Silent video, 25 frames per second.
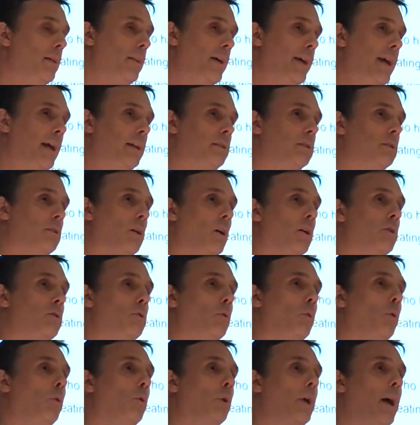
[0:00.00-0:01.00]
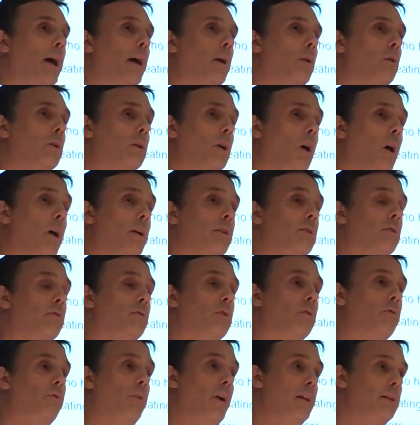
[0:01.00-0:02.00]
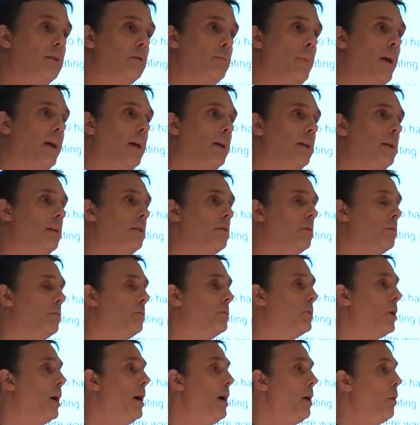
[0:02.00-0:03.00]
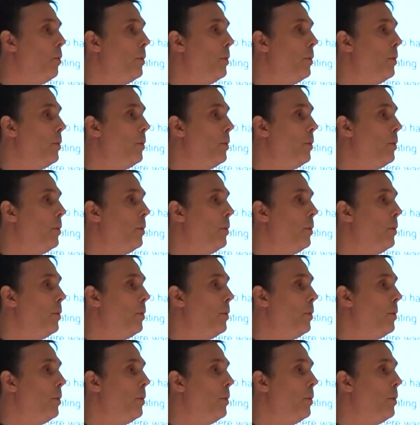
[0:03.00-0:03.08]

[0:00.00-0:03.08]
They exercised all kinds of defence mechanisms